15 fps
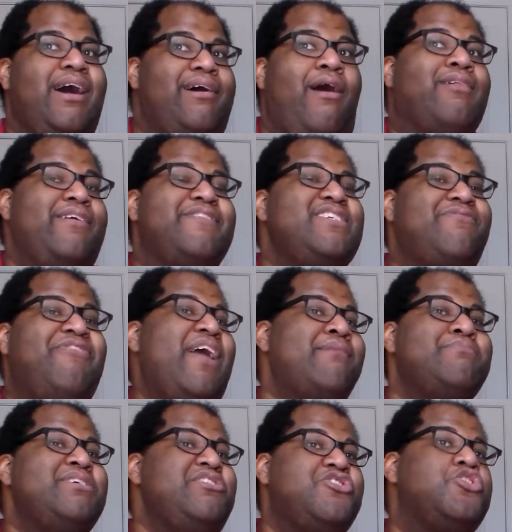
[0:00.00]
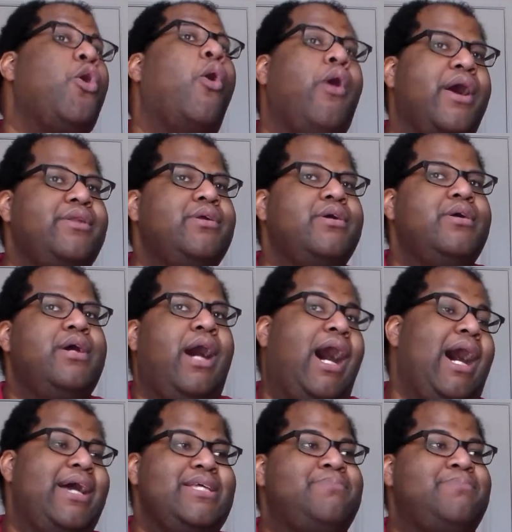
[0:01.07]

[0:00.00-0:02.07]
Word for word: all of his family's gone uh,